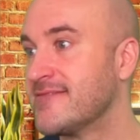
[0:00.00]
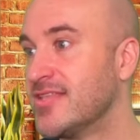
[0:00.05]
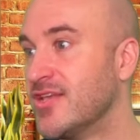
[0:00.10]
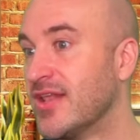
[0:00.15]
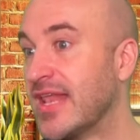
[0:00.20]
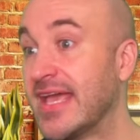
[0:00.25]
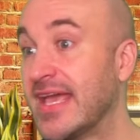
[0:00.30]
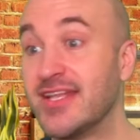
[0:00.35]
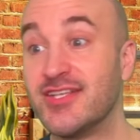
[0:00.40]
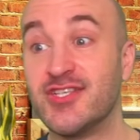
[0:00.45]

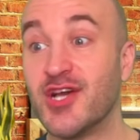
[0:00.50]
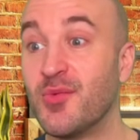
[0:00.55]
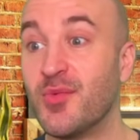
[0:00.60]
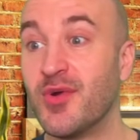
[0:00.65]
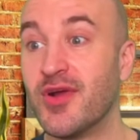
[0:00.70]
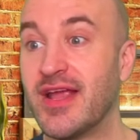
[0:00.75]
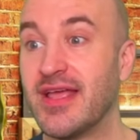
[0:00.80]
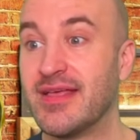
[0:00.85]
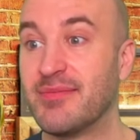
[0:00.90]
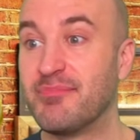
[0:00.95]
You're late. Don't
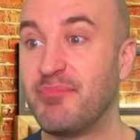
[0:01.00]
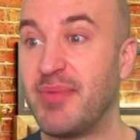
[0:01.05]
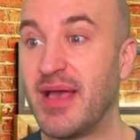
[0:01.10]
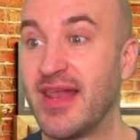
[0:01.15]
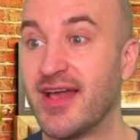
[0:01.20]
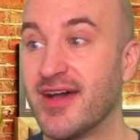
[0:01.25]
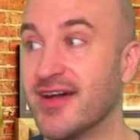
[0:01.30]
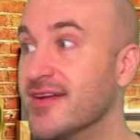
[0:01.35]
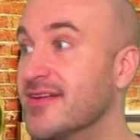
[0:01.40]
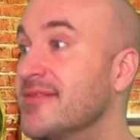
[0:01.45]
worry,
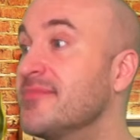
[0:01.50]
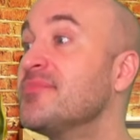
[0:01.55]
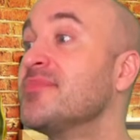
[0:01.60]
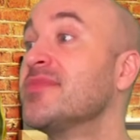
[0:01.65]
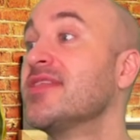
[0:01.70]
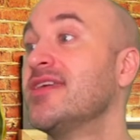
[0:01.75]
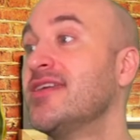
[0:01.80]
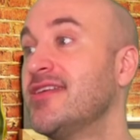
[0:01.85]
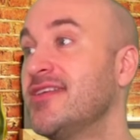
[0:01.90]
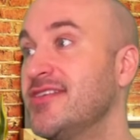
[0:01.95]
Bella.
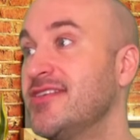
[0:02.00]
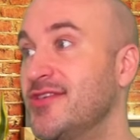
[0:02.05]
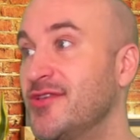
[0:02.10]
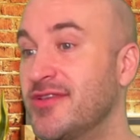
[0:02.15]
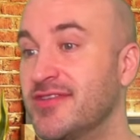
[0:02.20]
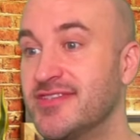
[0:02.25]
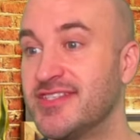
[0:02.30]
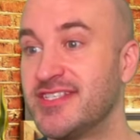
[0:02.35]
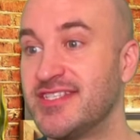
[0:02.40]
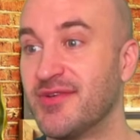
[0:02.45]

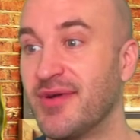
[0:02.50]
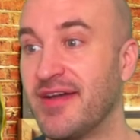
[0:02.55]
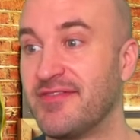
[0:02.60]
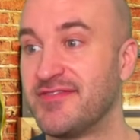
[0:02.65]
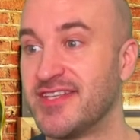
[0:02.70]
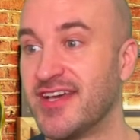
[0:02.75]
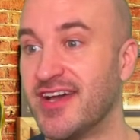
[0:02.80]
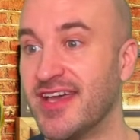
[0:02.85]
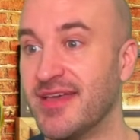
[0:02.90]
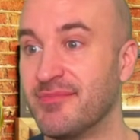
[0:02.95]
You still have
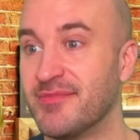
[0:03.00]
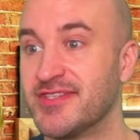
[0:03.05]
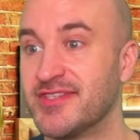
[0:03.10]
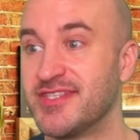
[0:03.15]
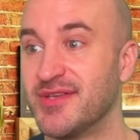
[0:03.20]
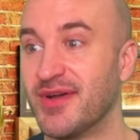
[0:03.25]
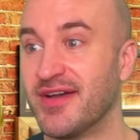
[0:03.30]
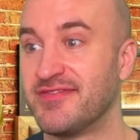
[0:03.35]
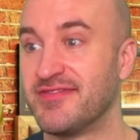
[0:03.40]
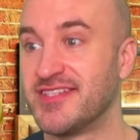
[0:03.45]
time. You
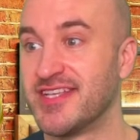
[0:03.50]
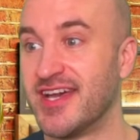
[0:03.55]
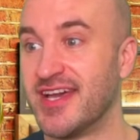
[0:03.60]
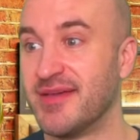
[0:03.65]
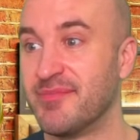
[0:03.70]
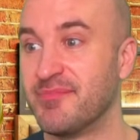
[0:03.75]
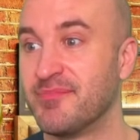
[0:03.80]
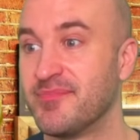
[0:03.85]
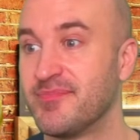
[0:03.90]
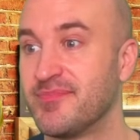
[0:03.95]
still have
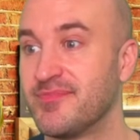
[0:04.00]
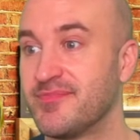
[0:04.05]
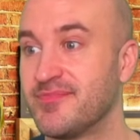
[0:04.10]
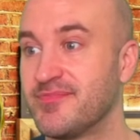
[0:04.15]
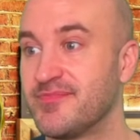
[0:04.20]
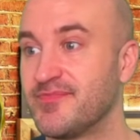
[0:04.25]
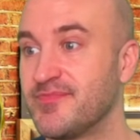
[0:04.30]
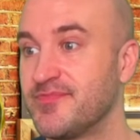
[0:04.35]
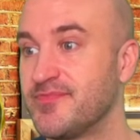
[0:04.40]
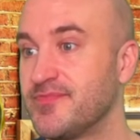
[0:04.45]
time.
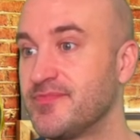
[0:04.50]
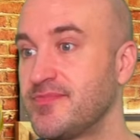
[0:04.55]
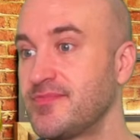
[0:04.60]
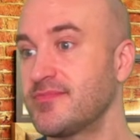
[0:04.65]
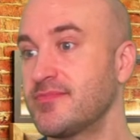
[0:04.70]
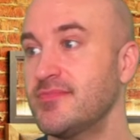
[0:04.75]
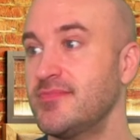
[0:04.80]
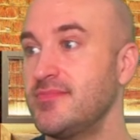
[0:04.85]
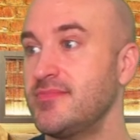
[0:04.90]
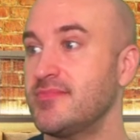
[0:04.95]

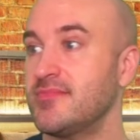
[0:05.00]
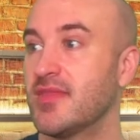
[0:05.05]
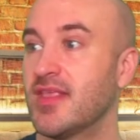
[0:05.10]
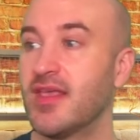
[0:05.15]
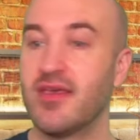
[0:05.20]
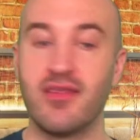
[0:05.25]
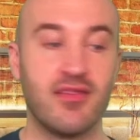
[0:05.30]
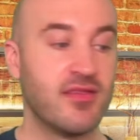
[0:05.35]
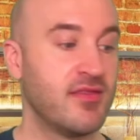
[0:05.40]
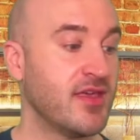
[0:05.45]

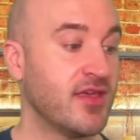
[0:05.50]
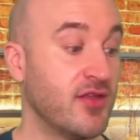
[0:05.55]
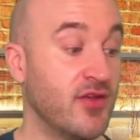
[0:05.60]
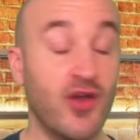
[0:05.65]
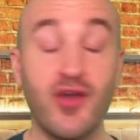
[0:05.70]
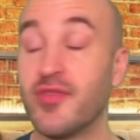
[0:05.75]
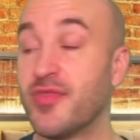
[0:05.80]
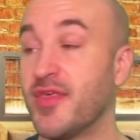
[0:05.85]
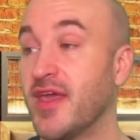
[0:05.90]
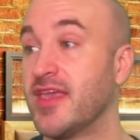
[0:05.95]
Thank you.
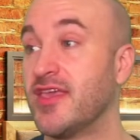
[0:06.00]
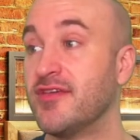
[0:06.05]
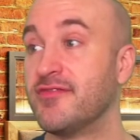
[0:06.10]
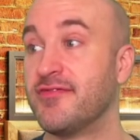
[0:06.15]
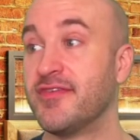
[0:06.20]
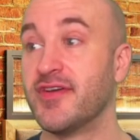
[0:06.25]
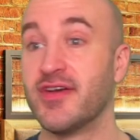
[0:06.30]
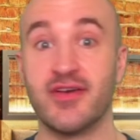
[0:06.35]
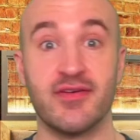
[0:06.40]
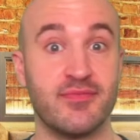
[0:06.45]
No, thank you
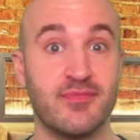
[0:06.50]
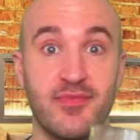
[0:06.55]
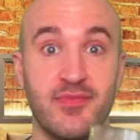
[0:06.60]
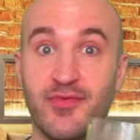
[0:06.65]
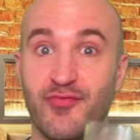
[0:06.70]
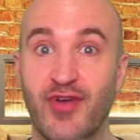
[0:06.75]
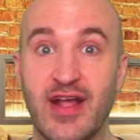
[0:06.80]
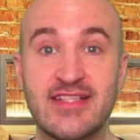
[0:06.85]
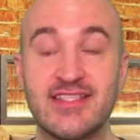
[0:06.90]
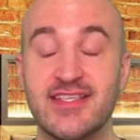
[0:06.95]
for
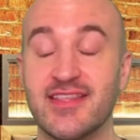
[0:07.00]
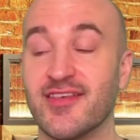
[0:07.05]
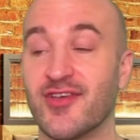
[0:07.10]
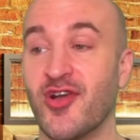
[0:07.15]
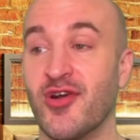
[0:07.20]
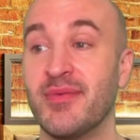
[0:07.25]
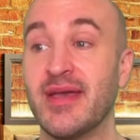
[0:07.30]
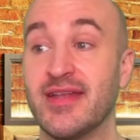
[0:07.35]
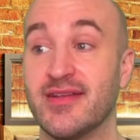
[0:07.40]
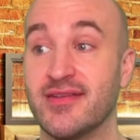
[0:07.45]
writing the
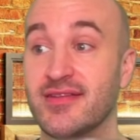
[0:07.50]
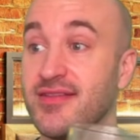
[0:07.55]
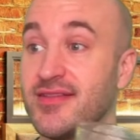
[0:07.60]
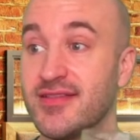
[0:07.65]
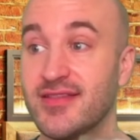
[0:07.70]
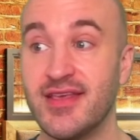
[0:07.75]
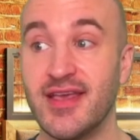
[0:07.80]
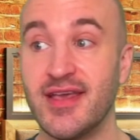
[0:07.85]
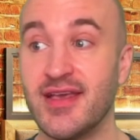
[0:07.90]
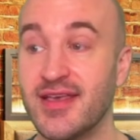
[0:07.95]
comment.
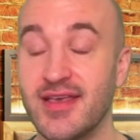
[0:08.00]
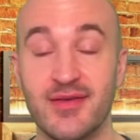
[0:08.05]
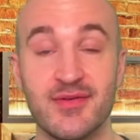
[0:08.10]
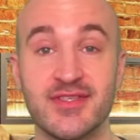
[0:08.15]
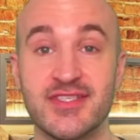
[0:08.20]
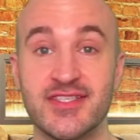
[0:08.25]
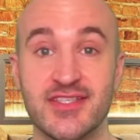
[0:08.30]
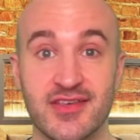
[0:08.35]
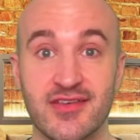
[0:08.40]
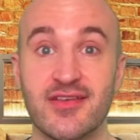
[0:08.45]

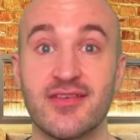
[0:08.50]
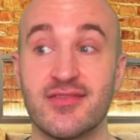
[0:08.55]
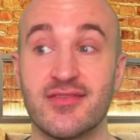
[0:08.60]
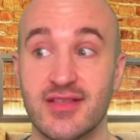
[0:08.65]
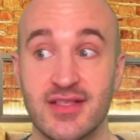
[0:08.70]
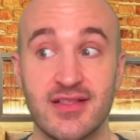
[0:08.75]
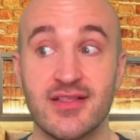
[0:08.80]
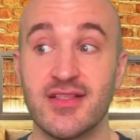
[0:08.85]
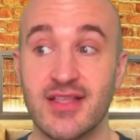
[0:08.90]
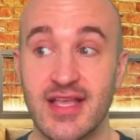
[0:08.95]
It's a
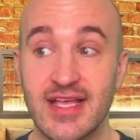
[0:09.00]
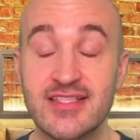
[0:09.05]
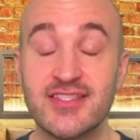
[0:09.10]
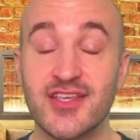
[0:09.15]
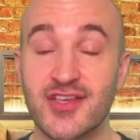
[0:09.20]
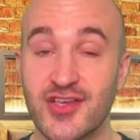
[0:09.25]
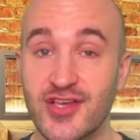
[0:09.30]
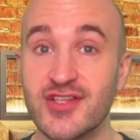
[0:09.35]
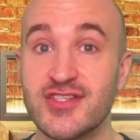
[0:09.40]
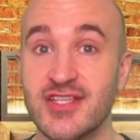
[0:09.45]

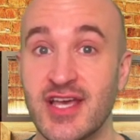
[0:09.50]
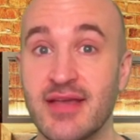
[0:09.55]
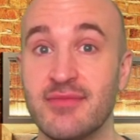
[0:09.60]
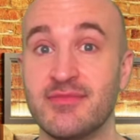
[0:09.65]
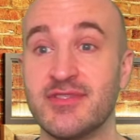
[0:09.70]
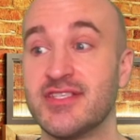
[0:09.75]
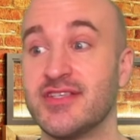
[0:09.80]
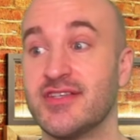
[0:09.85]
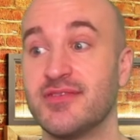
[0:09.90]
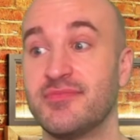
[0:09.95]
good
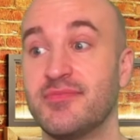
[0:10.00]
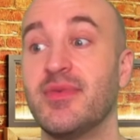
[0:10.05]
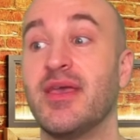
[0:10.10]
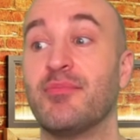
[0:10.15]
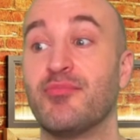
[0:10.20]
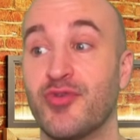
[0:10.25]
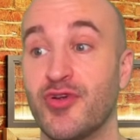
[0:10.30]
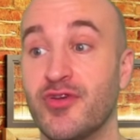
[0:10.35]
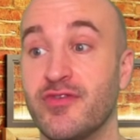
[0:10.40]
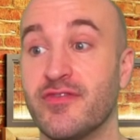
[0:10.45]
time to
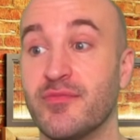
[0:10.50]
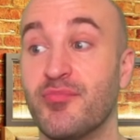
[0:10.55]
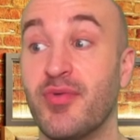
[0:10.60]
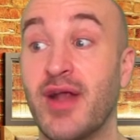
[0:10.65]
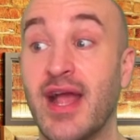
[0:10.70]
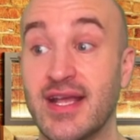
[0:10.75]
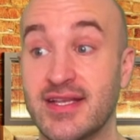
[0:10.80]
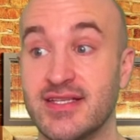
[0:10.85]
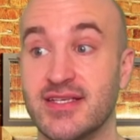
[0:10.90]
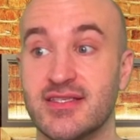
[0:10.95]
improve and
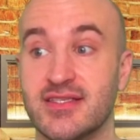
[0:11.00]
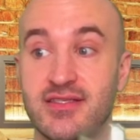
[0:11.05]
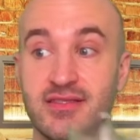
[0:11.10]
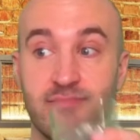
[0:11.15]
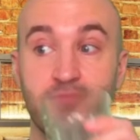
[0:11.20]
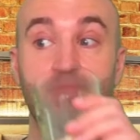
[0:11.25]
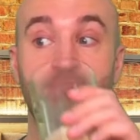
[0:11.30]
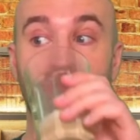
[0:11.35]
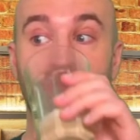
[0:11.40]
practice.